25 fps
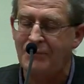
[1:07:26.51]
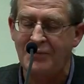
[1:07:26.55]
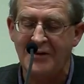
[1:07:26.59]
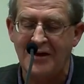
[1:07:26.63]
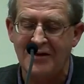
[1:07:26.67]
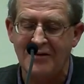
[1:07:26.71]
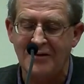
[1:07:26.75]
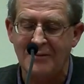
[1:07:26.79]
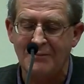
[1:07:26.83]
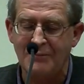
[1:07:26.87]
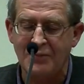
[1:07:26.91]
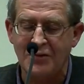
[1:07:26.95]

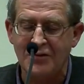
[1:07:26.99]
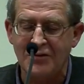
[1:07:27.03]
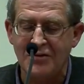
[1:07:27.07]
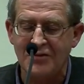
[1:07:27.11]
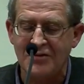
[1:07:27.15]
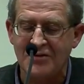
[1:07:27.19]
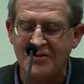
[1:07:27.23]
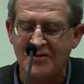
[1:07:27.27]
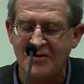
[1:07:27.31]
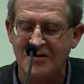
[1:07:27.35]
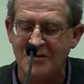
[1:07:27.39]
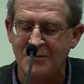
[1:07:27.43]
Brendan
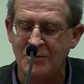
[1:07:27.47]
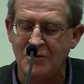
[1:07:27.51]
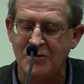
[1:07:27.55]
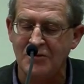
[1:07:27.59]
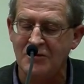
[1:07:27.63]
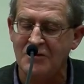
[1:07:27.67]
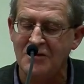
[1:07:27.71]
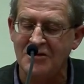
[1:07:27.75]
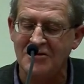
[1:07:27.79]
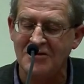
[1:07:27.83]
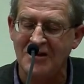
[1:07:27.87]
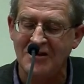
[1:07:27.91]
Purcell's
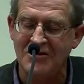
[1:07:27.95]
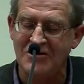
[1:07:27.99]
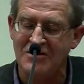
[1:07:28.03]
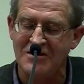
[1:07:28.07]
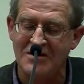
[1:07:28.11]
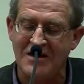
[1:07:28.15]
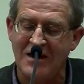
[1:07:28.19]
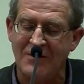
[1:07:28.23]
book, which I just